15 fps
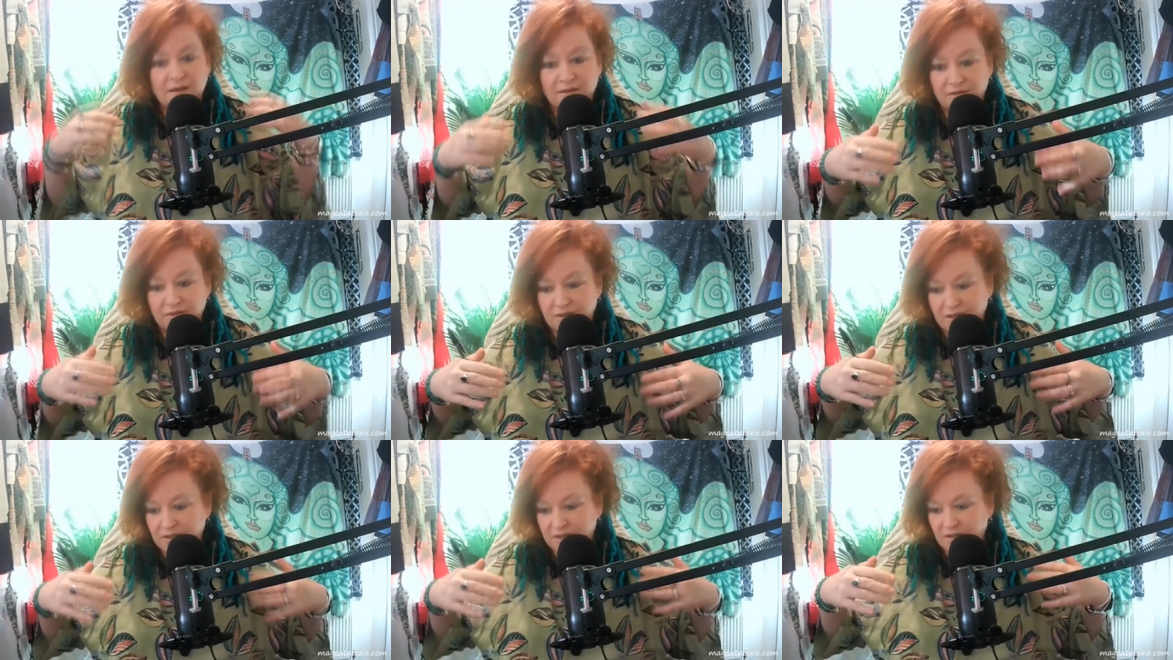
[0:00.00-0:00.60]

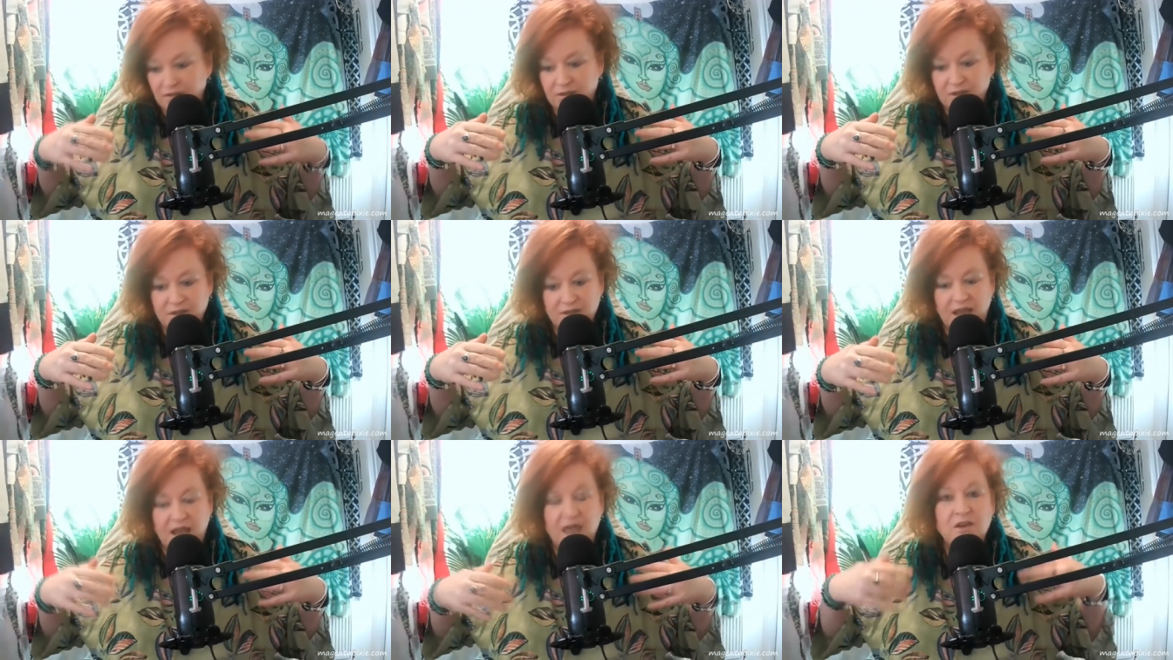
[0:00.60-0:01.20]

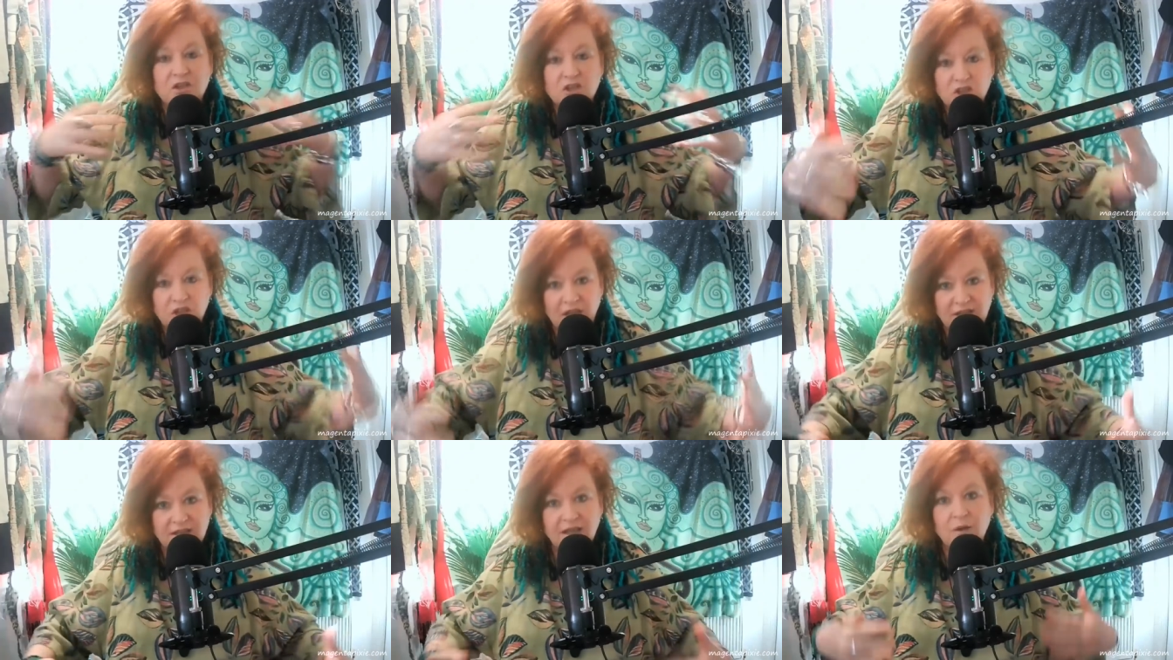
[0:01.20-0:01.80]
this
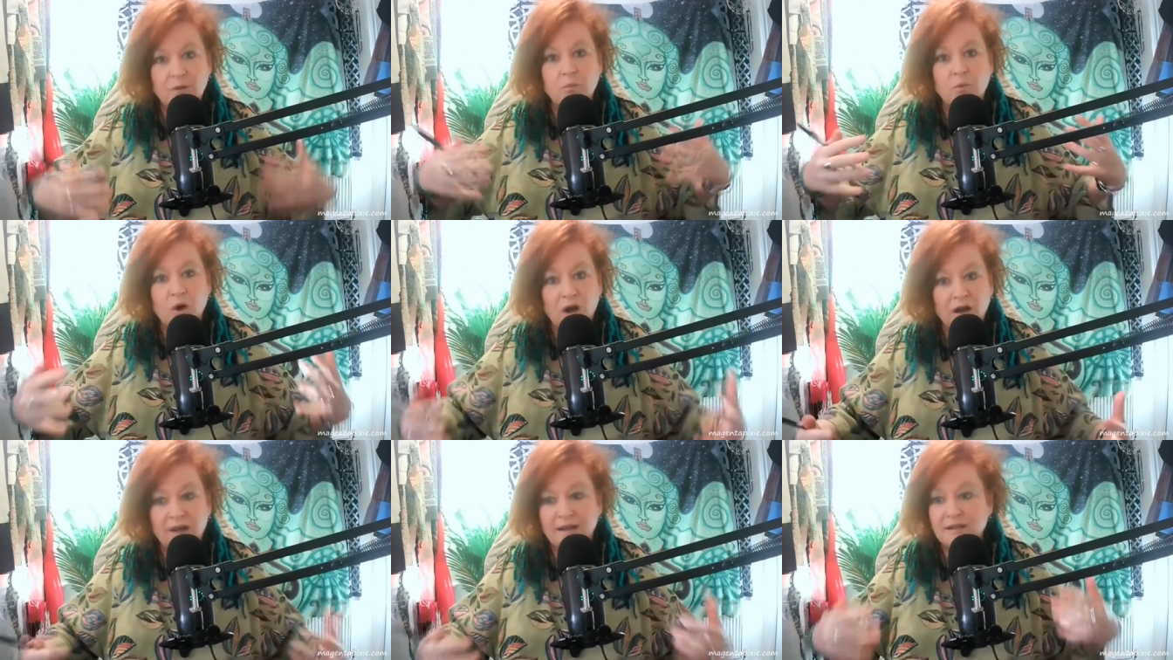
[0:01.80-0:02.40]
energetic
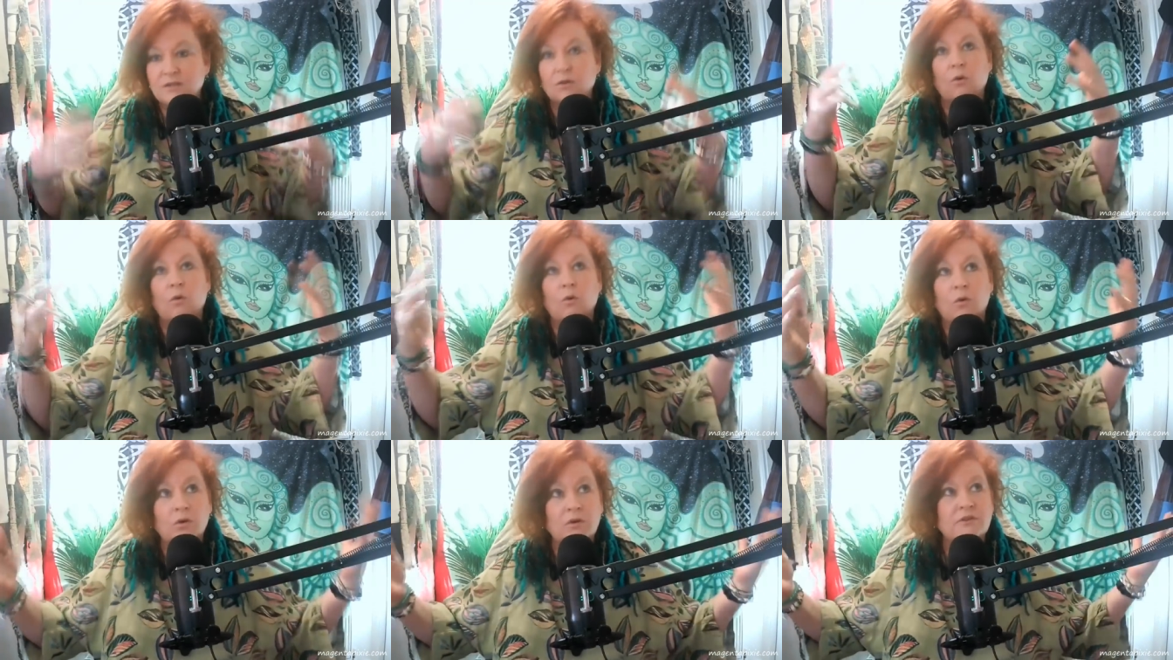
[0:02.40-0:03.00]
work, it's
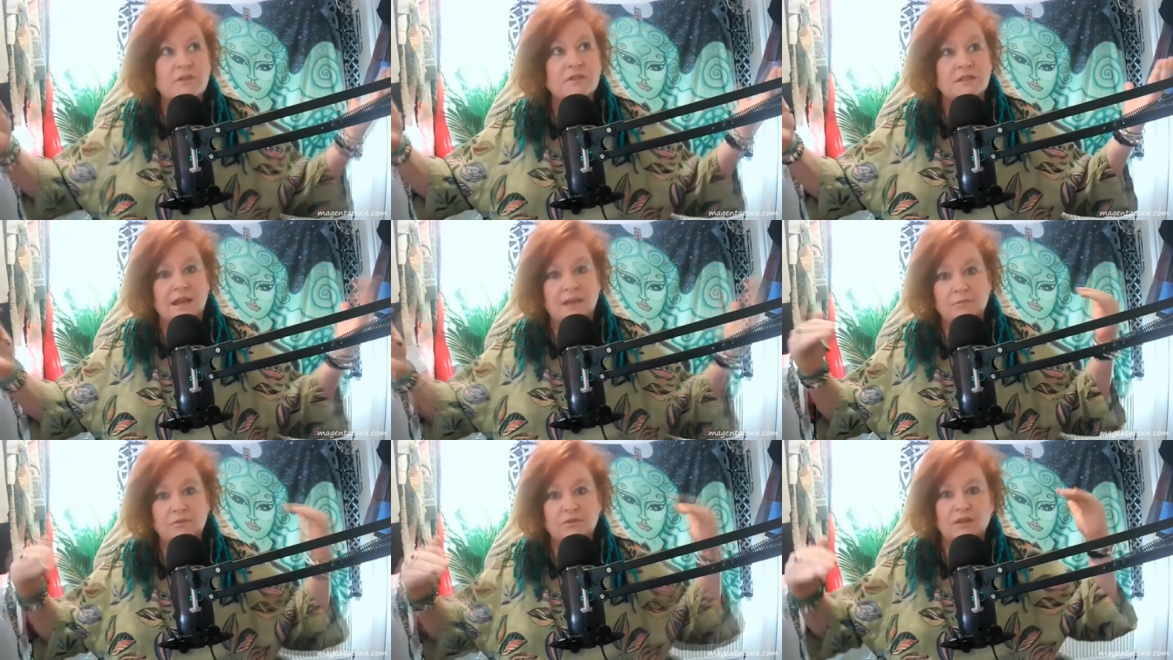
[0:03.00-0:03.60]
all the
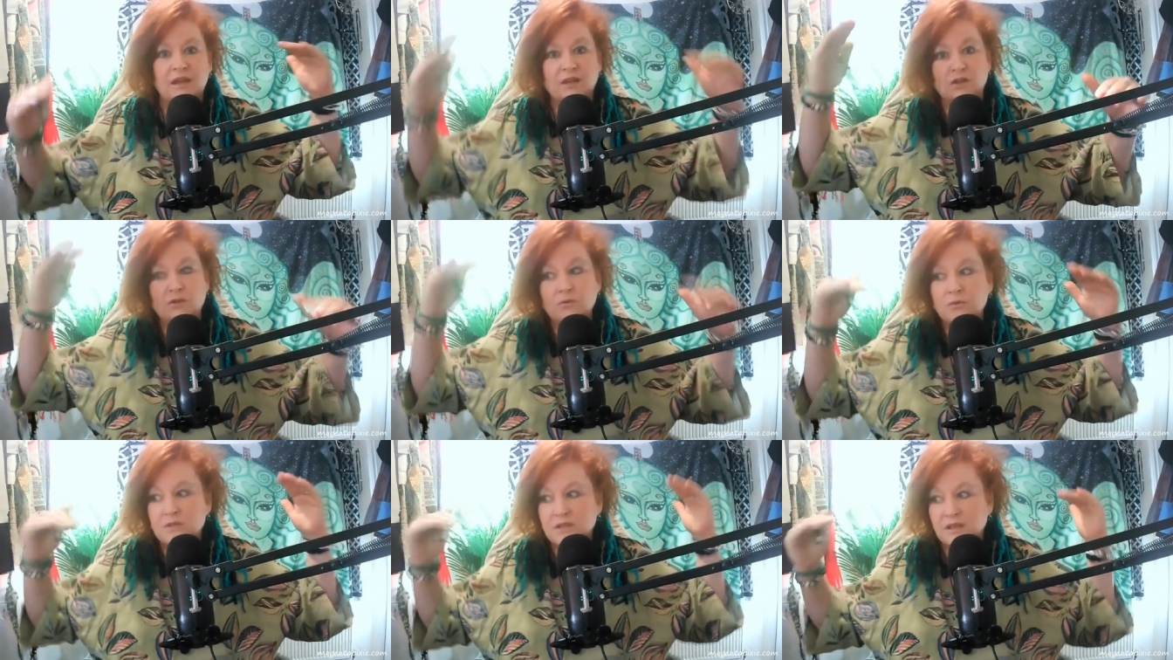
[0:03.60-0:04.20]
same thing,
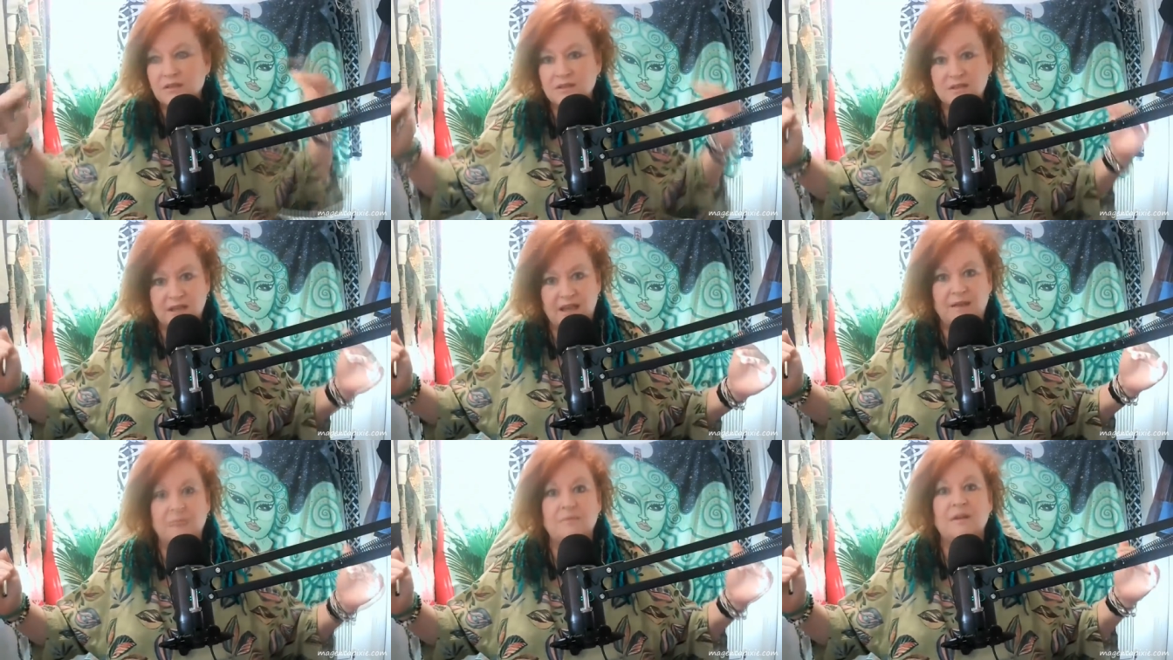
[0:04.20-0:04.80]
using the
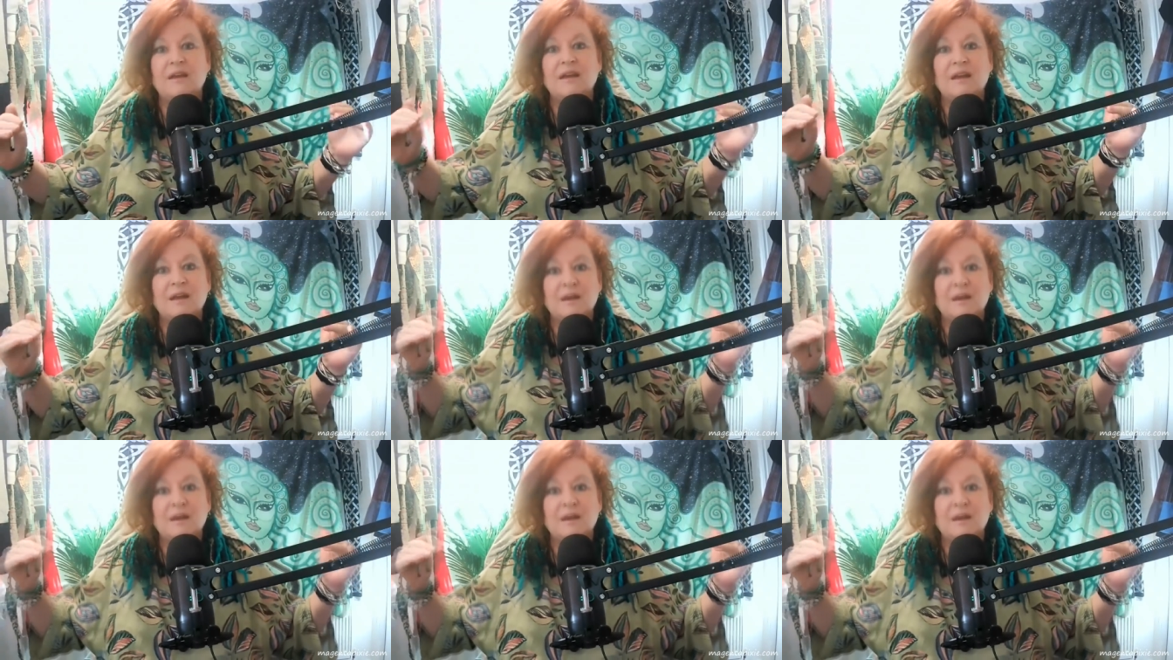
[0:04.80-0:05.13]
same